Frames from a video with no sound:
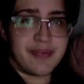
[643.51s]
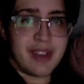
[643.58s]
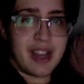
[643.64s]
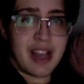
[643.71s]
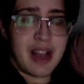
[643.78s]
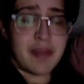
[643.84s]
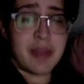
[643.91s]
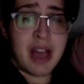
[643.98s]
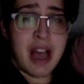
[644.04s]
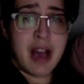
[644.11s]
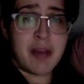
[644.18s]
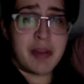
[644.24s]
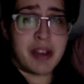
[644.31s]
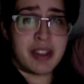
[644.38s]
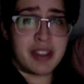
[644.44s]
I'm the
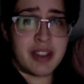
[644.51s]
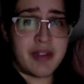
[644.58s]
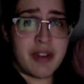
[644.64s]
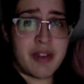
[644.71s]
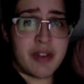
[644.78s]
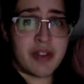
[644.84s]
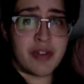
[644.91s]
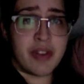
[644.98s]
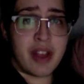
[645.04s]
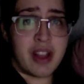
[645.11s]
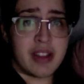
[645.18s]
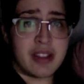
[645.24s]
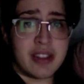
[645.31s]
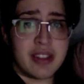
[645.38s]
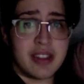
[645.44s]
happiest I've ever
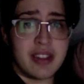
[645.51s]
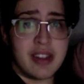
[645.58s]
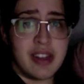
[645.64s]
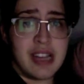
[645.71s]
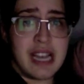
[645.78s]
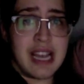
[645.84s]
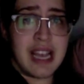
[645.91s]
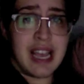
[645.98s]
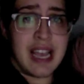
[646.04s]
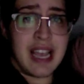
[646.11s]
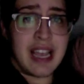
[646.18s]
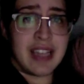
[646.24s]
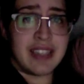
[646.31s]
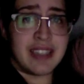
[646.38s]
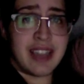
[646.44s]
felt,
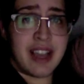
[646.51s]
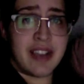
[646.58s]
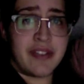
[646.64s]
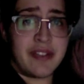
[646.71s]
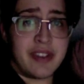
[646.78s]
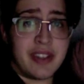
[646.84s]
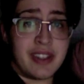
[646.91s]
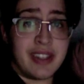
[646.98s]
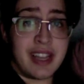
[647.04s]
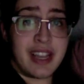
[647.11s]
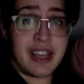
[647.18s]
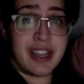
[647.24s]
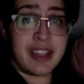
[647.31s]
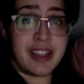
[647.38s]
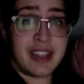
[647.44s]
and I feel
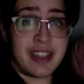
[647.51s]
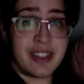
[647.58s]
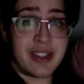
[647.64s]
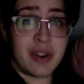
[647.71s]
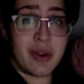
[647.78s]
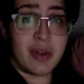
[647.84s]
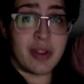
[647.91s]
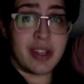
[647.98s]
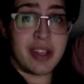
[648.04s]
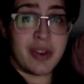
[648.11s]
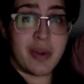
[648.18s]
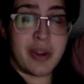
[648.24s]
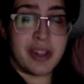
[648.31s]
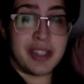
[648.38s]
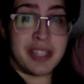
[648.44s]
like things are only
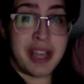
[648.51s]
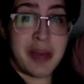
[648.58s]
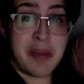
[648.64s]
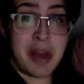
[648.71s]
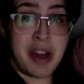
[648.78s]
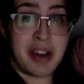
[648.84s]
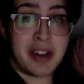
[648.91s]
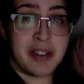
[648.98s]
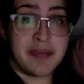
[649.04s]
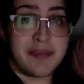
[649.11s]
going to get better.